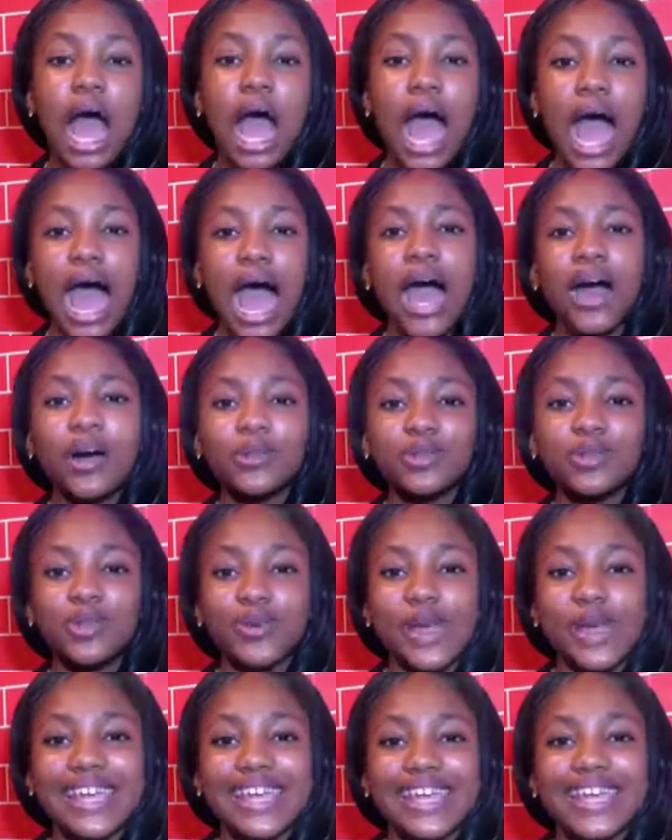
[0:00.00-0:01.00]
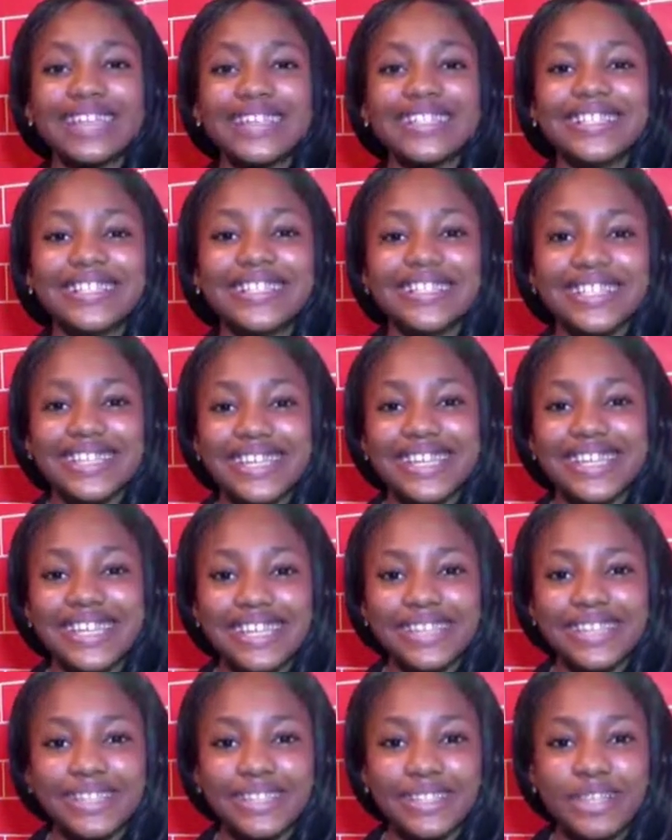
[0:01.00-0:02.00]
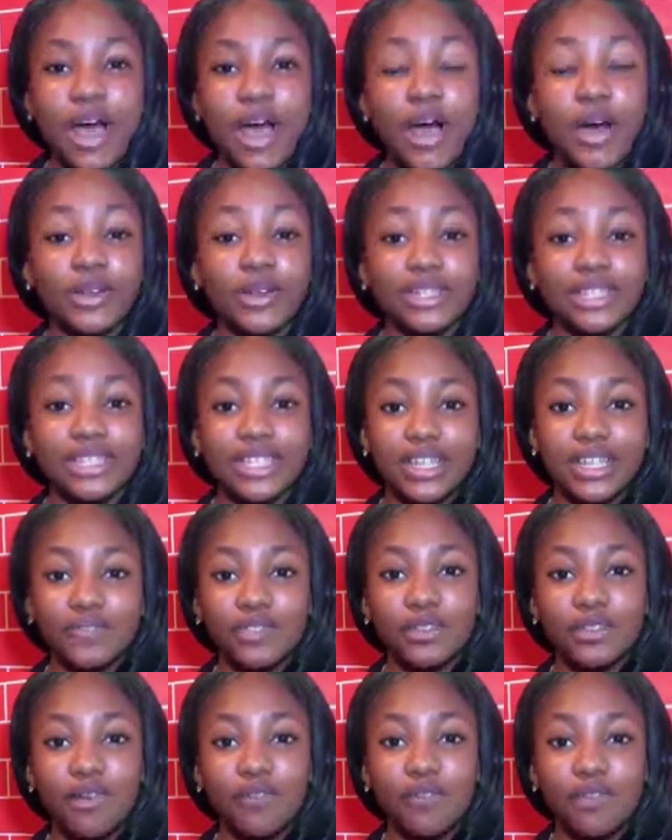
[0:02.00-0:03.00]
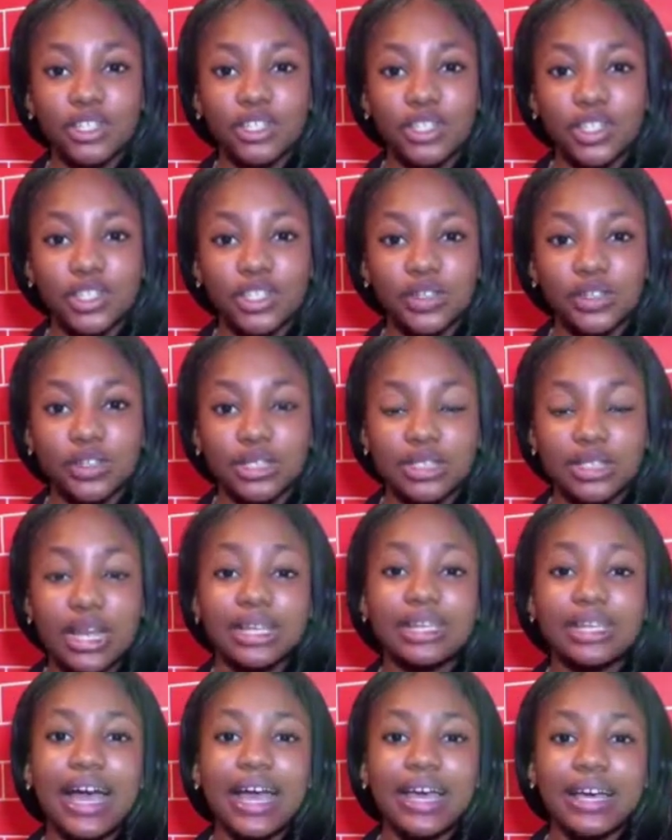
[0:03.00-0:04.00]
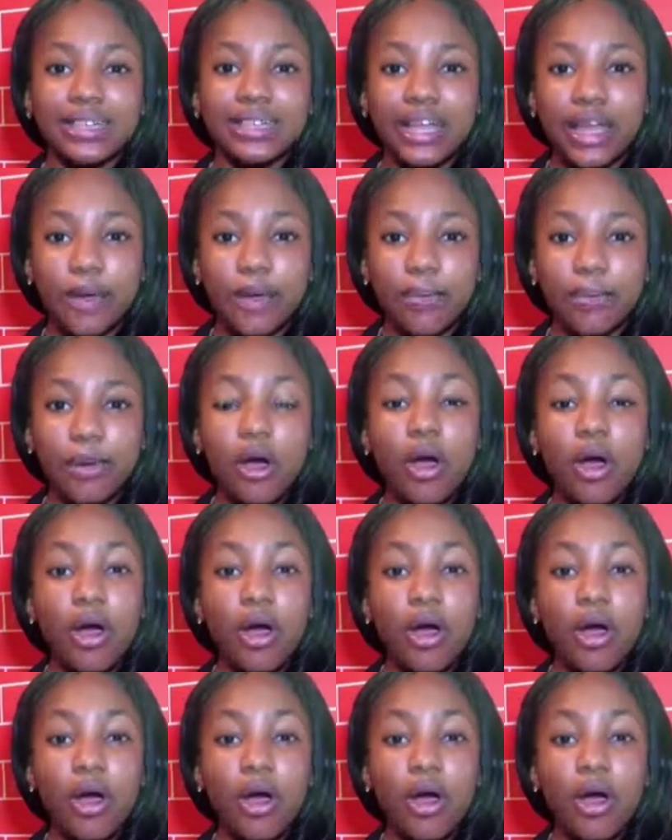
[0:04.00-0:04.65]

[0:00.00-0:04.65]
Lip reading: how to engage teens on safety conversations that guide them